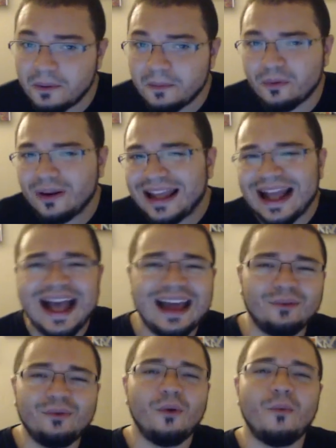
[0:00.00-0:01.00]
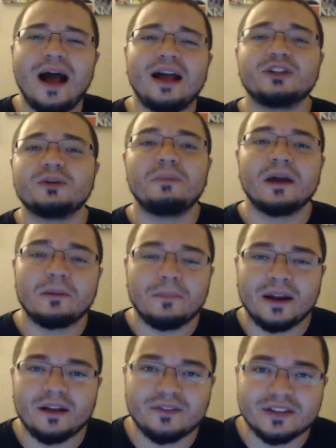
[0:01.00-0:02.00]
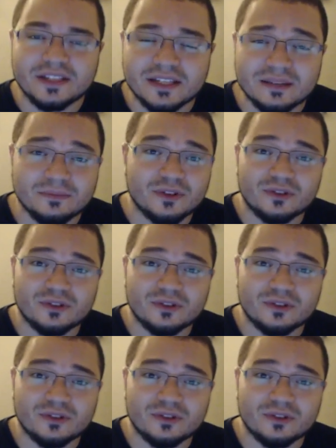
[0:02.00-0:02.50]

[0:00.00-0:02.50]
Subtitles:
People were like, I don't know why I should pick up any of these systems.